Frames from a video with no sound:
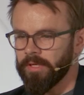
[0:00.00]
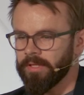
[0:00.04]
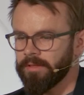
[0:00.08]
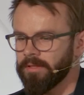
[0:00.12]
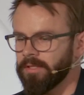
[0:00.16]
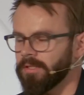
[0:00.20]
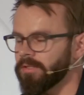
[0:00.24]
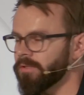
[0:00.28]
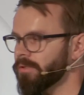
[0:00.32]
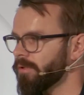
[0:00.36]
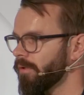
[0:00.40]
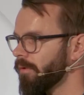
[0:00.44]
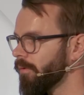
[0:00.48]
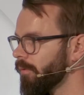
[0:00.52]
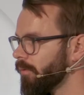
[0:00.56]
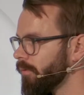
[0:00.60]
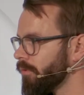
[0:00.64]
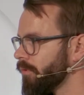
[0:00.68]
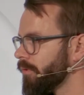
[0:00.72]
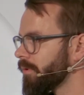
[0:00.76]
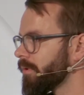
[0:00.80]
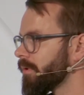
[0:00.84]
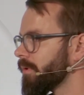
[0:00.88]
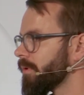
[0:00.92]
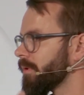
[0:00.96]
IT
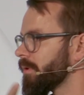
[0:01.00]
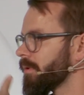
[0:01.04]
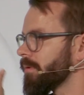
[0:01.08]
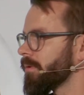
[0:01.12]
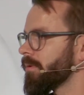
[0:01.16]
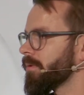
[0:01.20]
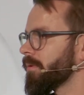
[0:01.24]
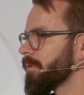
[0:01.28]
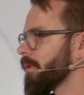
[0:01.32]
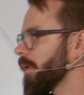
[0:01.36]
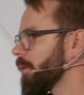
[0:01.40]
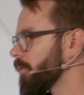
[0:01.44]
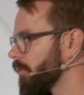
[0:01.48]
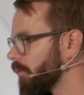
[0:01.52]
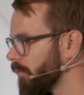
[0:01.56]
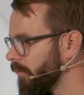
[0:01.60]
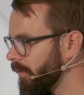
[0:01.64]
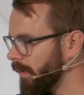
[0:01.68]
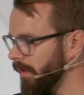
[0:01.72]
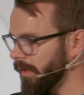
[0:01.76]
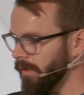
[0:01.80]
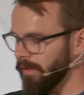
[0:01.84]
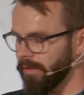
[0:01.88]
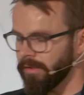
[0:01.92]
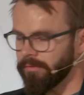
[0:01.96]
solutions, how do
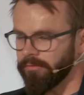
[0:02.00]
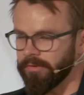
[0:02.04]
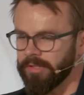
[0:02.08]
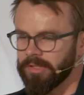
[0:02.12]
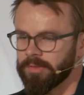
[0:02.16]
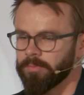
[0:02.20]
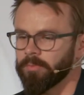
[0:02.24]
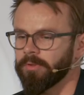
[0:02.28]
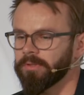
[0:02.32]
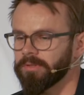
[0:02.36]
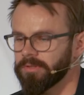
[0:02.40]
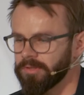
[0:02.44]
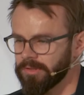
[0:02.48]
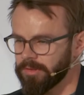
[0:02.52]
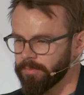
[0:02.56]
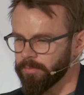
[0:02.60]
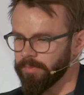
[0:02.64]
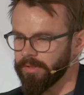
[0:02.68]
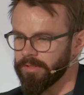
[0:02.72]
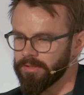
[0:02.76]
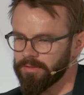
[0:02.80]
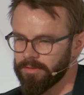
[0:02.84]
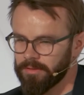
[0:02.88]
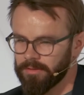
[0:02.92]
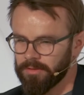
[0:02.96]
we increase
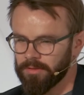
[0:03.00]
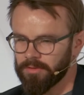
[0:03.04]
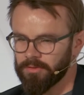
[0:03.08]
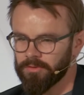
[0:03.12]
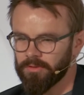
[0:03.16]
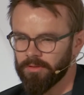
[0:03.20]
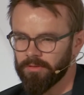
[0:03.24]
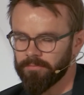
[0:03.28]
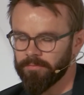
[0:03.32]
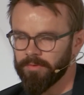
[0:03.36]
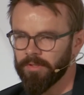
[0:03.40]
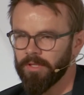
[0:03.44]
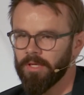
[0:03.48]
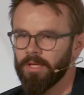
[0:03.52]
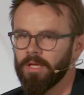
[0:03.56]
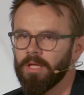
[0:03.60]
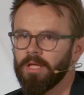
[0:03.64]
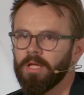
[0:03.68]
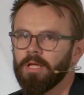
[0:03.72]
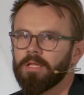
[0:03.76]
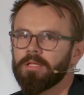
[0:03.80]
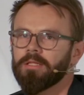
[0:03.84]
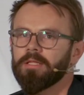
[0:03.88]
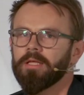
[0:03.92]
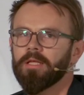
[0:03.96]
participation and so on, we
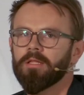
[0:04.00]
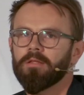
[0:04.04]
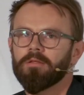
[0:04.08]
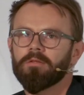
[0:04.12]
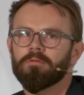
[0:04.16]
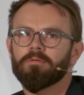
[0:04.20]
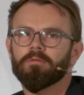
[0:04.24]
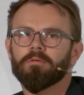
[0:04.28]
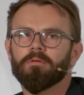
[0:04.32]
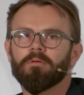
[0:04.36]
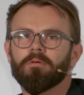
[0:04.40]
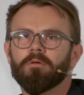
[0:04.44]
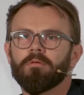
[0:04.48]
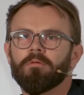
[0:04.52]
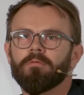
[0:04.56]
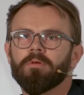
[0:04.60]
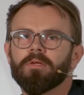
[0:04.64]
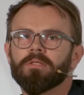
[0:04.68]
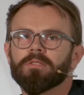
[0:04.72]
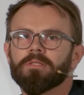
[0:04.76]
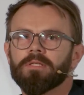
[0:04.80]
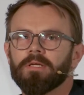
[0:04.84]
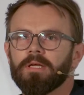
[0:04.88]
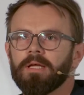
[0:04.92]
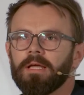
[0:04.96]
tend to
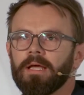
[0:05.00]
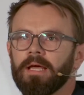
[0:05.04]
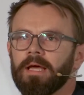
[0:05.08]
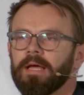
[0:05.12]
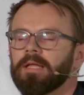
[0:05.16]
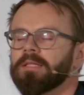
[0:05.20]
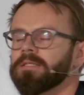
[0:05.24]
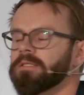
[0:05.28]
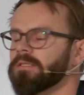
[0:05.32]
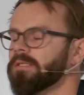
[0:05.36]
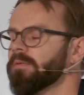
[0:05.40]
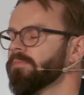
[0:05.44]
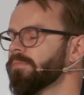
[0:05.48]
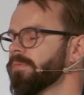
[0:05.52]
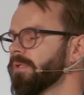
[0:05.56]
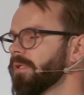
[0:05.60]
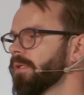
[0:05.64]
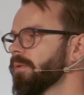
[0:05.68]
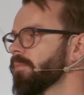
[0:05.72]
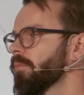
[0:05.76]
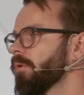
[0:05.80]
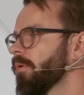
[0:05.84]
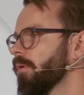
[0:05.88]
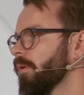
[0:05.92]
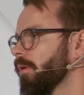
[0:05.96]
always add
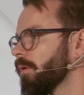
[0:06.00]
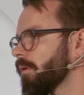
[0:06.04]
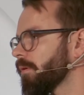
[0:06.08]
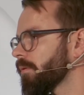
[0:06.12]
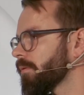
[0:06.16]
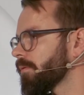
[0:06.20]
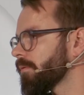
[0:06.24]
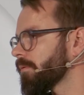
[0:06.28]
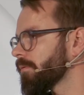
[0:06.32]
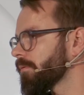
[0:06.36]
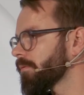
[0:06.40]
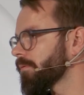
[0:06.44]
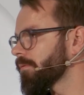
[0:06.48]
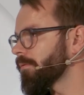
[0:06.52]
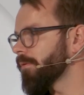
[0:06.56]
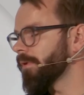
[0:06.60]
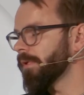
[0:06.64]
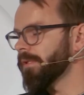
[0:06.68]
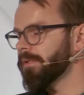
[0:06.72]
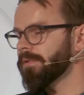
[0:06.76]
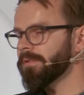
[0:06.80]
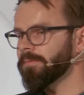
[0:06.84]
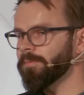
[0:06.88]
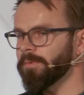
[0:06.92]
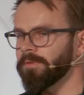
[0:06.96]
something more,
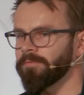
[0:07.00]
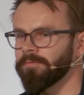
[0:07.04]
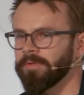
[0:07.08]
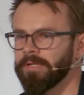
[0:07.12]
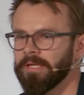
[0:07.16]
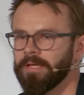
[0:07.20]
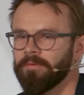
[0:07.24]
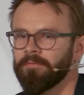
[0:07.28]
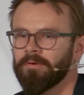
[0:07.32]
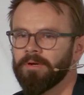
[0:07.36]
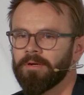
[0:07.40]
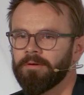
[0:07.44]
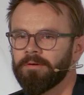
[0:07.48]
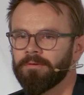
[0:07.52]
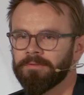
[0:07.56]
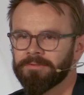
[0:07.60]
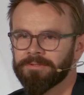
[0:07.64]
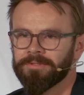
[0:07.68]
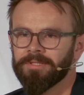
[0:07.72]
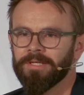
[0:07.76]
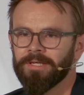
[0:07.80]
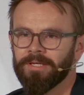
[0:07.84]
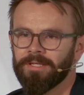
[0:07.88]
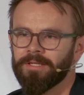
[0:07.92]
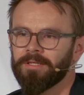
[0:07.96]
right? But we never
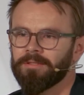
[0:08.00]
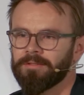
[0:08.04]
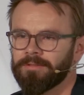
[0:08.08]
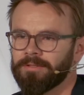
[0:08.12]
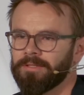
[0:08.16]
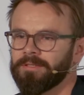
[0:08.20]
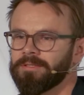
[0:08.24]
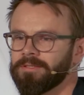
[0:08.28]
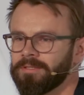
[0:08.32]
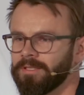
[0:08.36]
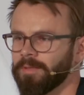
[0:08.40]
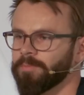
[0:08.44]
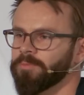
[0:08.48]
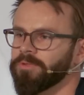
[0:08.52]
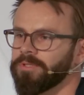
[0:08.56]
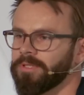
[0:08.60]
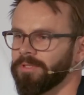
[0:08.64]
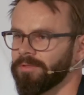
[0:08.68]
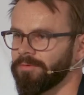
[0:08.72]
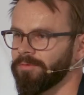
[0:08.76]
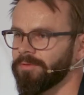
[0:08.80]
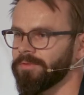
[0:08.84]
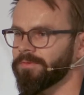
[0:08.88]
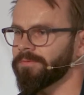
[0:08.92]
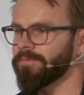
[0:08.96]
say that this
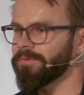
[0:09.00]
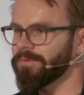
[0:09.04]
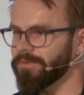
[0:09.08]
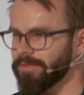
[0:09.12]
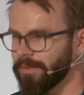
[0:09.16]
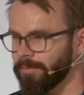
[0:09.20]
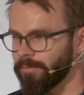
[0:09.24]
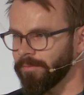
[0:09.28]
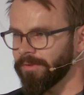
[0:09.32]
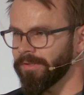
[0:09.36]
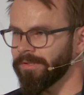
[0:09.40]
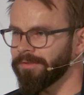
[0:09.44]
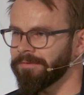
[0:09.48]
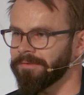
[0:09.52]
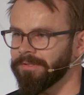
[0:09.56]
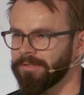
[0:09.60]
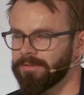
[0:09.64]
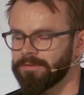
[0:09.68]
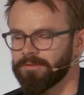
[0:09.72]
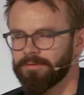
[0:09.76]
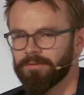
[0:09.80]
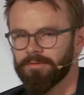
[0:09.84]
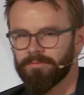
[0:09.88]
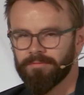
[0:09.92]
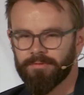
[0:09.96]
substitutes for something,
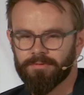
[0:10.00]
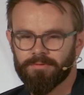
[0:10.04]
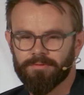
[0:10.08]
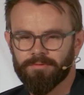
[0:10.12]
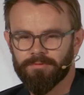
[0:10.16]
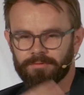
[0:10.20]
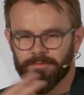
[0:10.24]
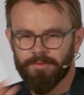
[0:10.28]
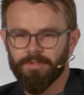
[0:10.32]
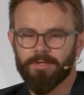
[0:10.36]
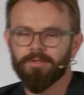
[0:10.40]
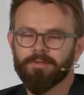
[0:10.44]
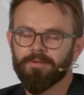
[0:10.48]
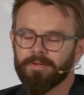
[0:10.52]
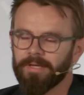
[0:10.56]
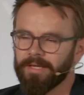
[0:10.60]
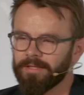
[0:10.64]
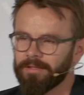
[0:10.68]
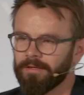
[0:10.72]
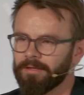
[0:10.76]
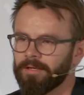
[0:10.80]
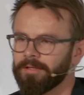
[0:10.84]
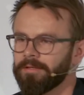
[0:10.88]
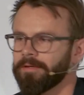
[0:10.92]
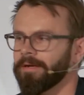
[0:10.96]
right? So if it's, you
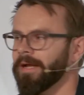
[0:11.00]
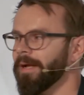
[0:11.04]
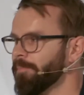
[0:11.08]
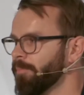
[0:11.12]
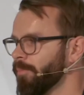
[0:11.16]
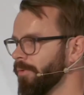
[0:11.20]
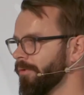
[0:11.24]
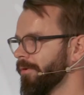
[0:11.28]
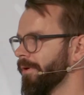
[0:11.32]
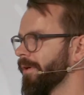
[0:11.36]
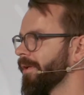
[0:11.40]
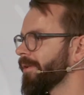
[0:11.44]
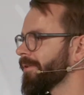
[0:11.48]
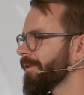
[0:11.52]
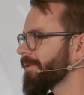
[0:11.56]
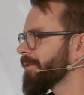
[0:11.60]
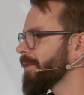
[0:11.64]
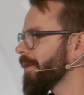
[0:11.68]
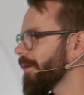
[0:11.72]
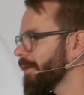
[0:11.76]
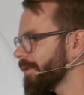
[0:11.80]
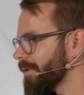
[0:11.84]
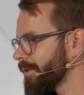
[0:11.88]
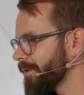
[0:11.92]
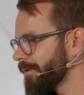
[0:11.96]
get another app or another
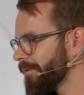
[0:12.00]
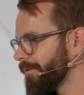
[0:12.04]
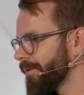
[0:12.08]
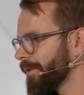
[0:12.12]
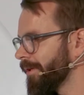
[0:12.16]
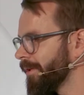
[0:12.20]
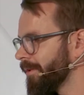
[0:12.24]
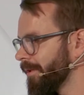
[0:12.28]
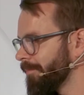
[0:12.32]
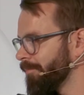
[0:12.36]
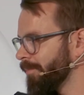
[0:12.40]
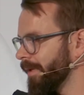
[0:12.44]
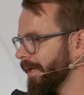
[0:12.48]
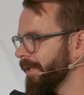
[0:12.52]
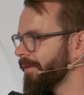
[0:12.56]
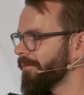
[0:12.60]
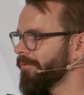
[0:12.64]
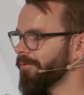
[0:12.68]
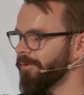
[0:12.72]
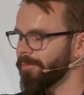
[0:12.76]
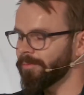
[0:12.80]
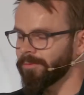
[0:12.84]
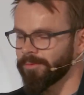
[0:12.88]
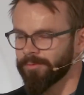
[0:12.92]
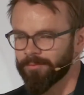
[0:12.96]
task or another
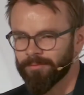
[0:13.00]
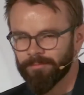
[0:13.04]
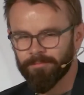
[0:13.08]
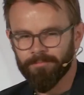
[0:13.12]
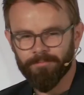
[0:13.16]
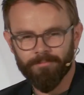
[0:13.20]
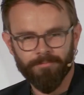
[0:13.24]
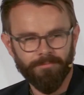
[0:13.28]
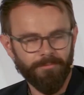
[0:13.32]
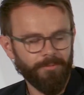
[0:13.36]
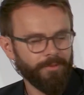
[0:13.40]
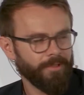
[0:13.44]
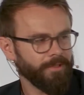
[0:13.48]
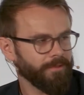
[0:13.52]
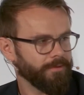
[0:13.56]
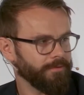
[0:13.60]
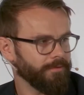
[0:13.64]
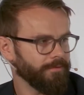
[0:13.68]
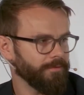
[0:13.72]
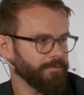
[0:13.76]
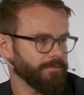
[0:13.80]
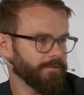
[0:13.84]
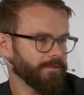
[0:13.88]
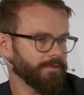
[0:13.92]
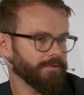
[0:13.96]
platform to
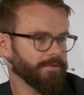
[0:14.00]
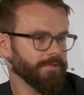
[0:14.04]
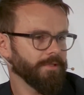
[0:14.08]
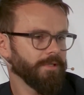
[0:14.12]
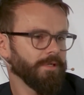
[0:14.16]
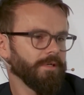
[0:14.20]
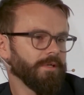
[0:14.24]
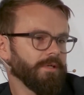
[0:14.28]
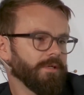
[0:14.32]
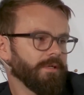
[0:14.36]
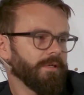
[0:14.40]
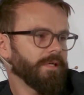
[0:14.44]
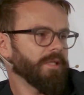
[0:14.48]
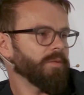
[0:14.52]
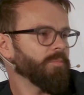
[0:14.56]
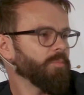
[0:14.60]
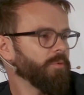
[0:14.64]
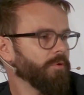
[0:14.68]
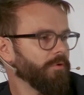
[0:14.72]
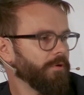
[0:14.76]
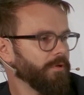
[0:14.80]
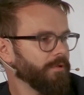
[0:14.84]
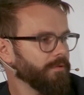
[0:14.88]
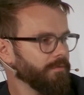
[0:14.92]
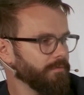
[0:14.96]
monitor, you just get
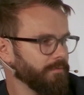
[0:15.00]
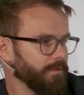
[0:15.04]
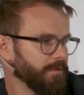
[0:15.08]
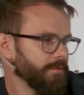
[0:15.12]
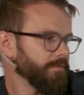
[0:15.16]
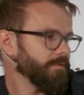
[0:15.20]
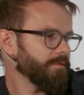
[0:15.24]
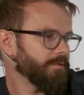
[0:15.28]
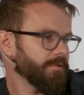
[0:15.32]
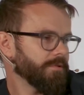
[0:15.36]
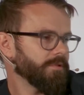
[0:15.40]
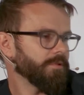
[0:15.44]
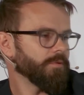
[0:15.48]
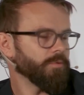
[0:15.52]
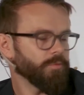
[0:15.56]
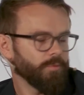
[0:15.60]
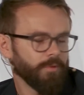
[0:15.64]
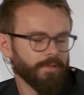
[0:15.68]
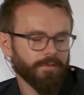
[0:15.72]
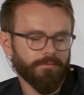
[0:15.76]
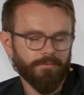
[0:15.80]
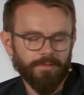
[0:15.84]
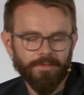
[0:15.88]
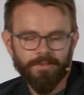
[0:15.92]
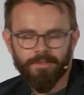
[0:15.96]
bored and you just don't
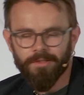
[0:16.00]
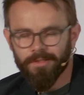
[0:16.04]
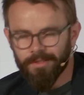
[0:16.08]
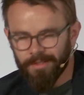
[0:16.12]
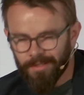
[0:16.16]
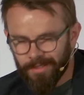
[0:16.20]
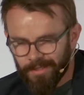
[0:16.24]
do it, right?